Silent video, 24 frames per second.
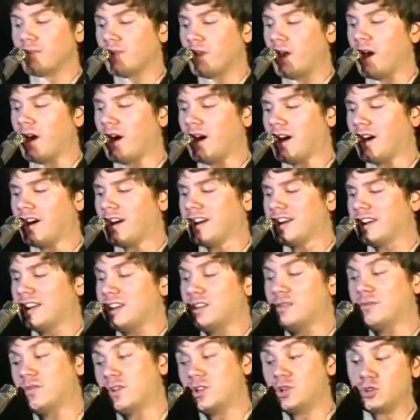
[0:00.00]
uh,
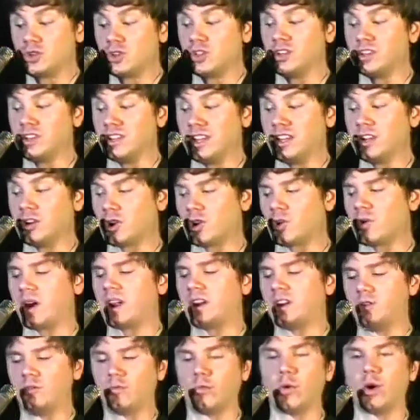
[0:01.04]
envisioned
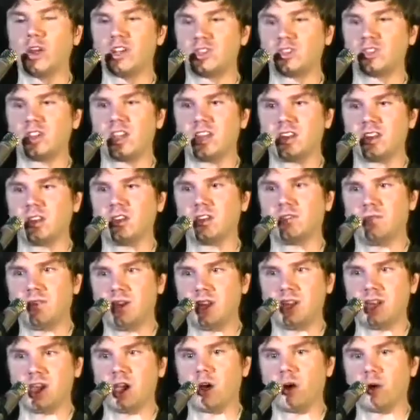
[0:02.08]
integrated voice data and
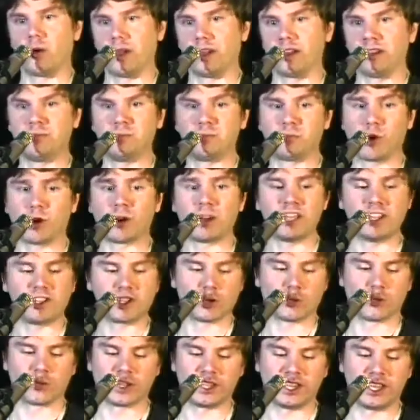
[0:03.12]
video. And Bernie is
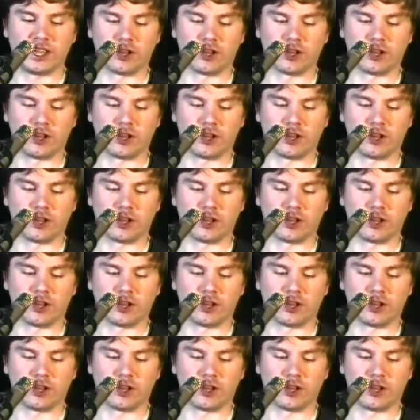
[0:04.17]
a really